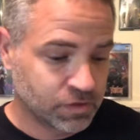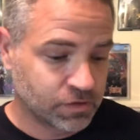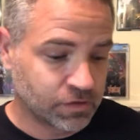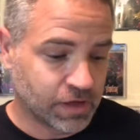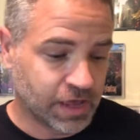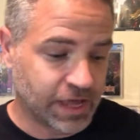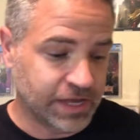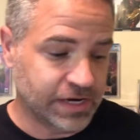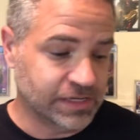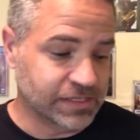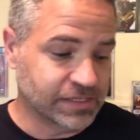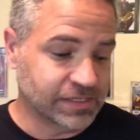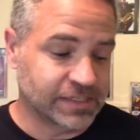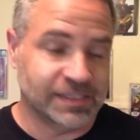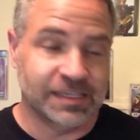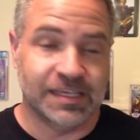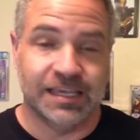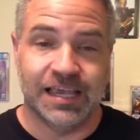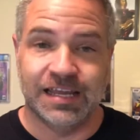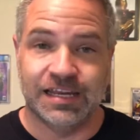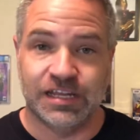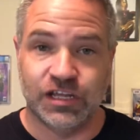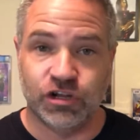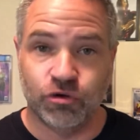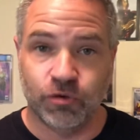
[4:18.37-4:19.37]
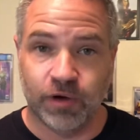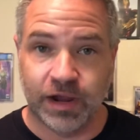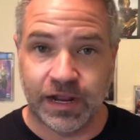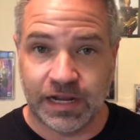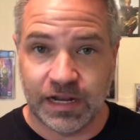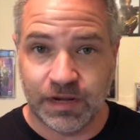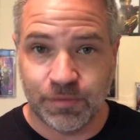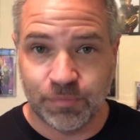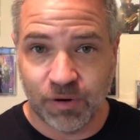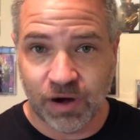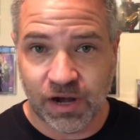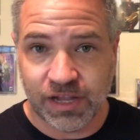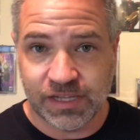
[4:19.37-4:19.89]
I didn't see any graded
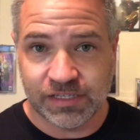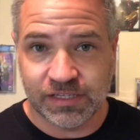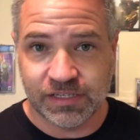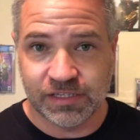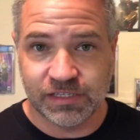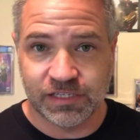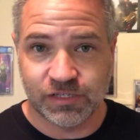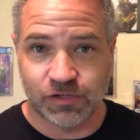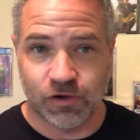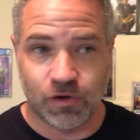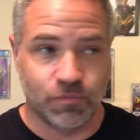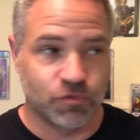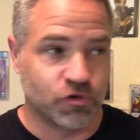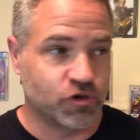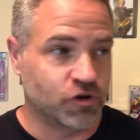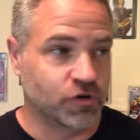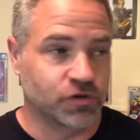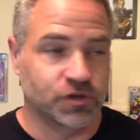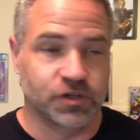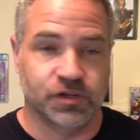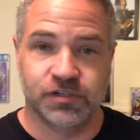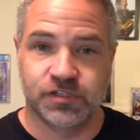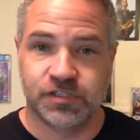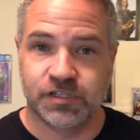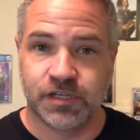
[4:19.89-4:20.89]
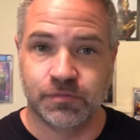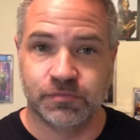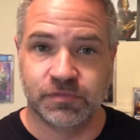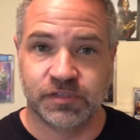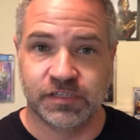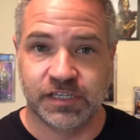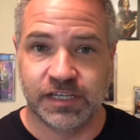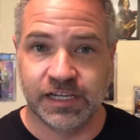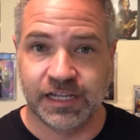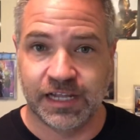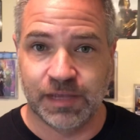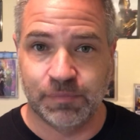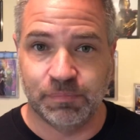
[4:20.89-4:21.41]
prices, so I'm sure there's some
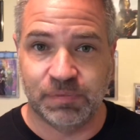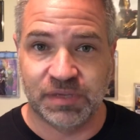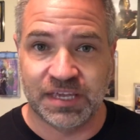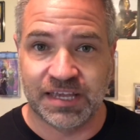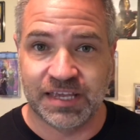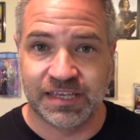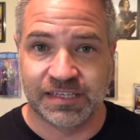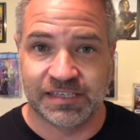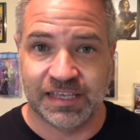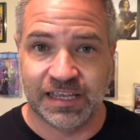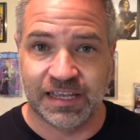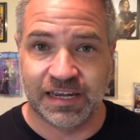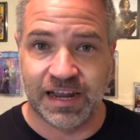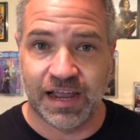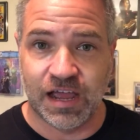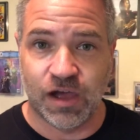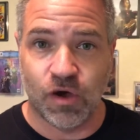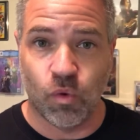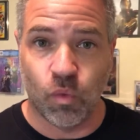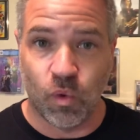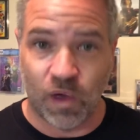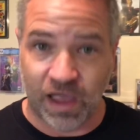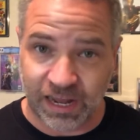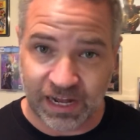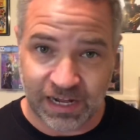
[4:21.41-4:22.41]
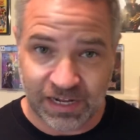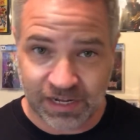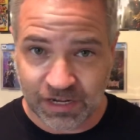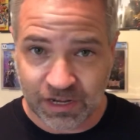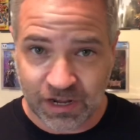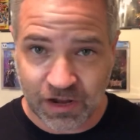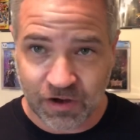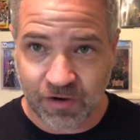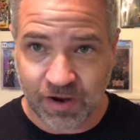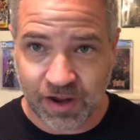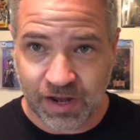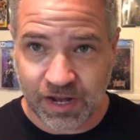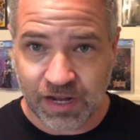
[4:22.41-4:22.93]
sitting at PSA now waiting to get
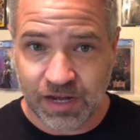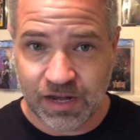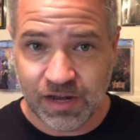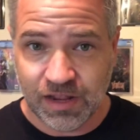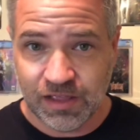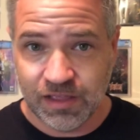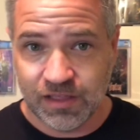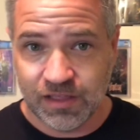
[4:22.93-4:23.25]
graded.